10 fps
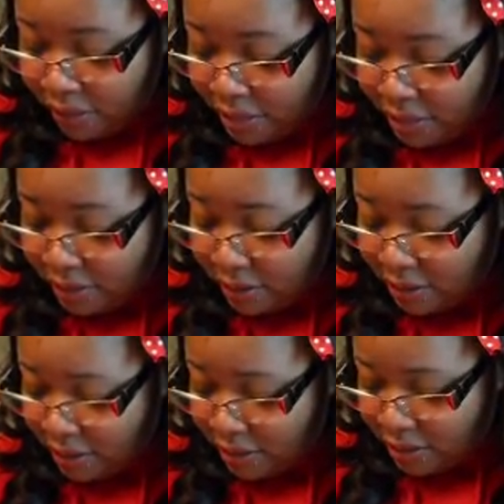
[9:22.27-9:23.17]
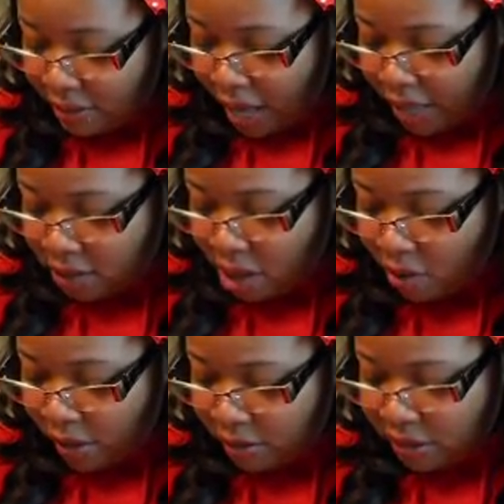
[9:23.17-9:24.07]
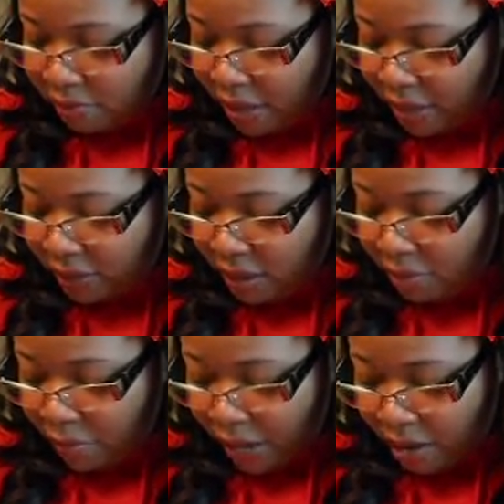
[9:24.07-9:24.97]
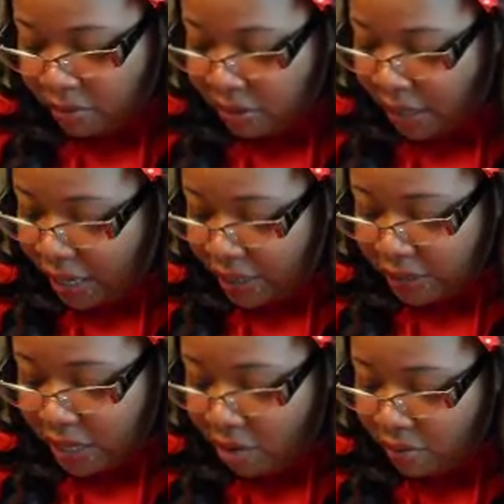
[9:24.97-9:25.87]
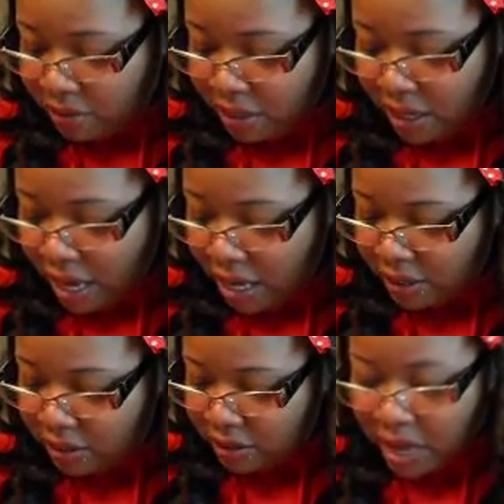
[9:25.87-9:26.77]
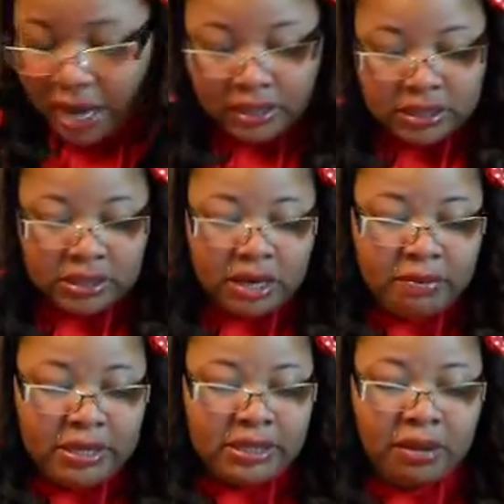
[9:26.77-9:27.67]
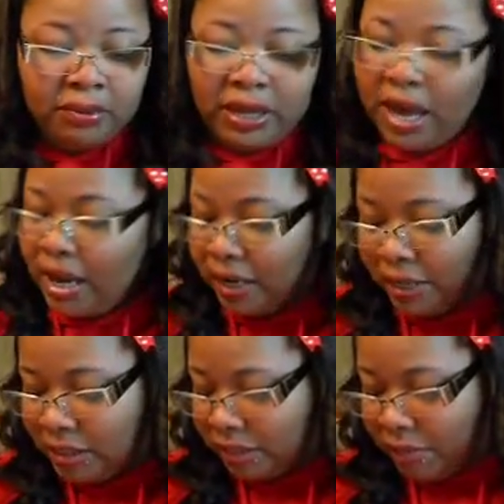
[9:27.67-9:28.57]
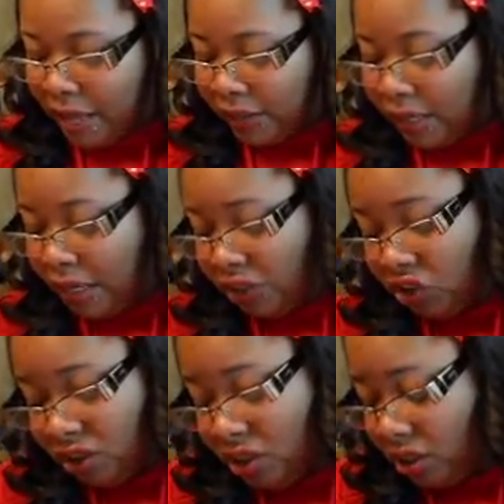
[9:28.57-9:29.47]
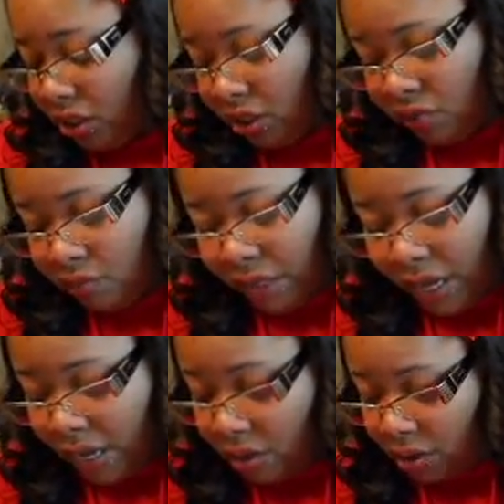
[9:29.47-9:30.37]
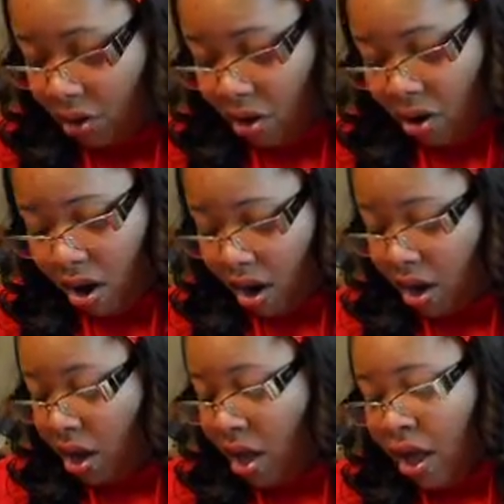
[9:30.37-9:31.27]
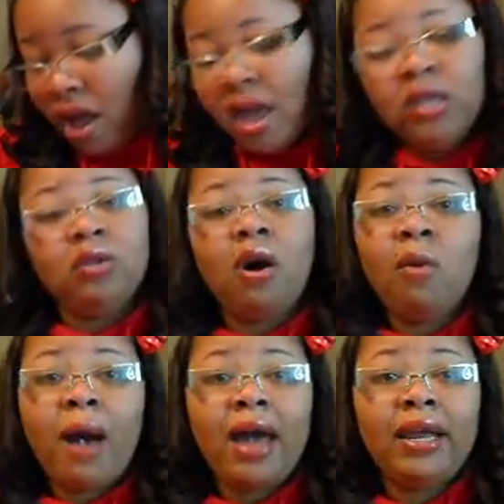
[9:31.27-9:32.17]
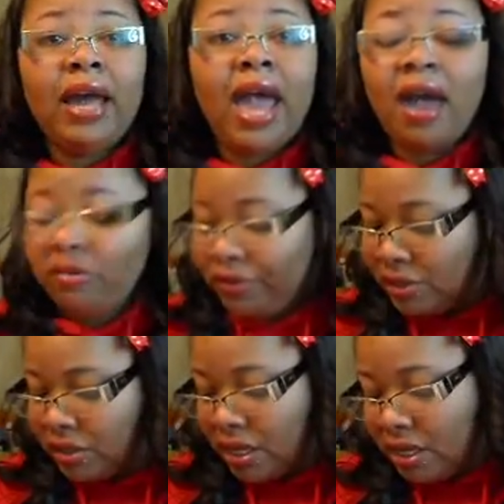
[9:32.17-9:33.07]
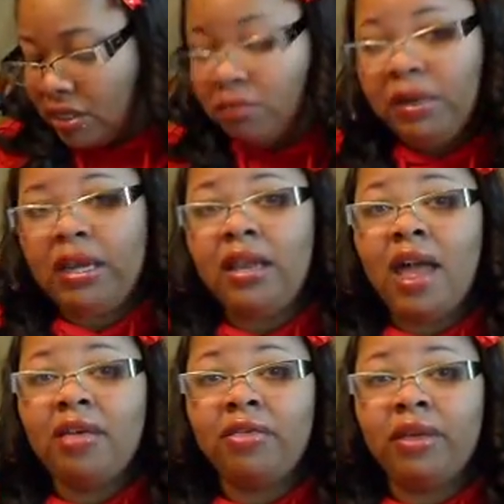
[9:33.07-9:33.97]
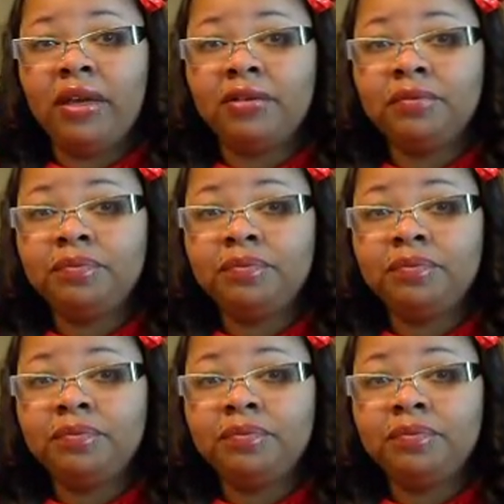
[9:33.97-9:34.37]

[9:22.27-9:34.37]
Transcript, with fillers: this is like so unexpected. Like I was, like I said, when she came decided to send me something, I didn't expect it, and she just sent it from the kindness of her heart. Nobody ever sends me nothing,